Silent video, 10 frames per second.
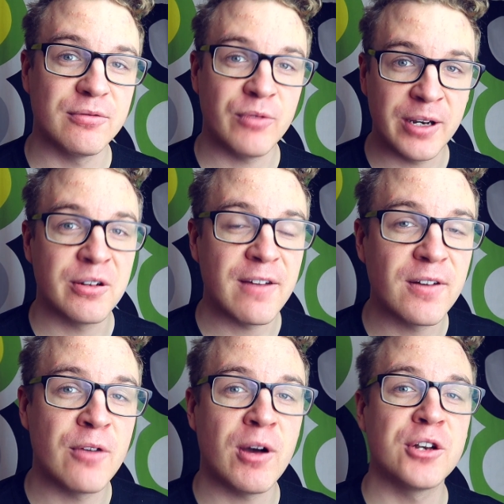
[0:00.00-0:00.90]
We
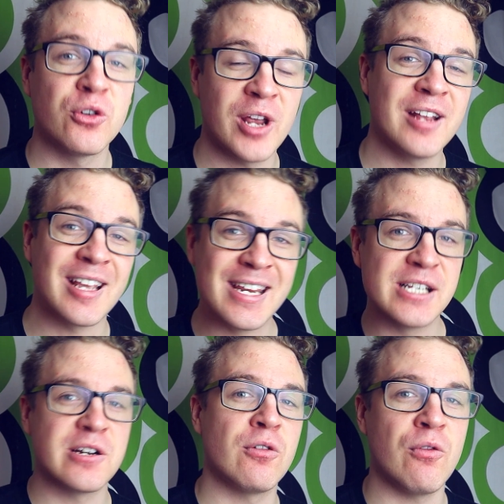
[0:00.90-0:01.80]
definitely want to take the
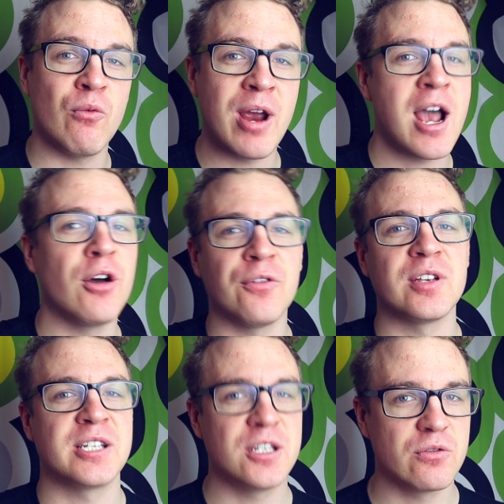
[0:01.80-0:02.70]
easier way out of the
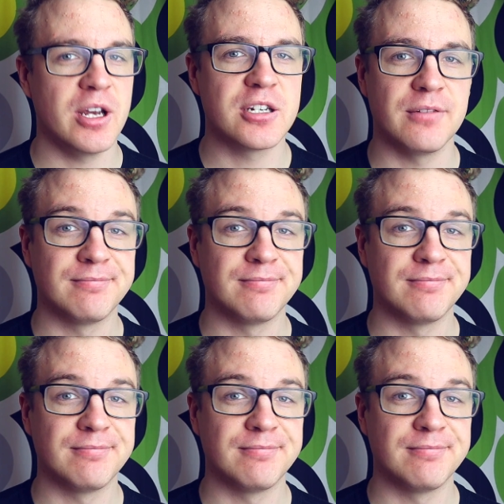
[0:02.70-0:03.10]
situation.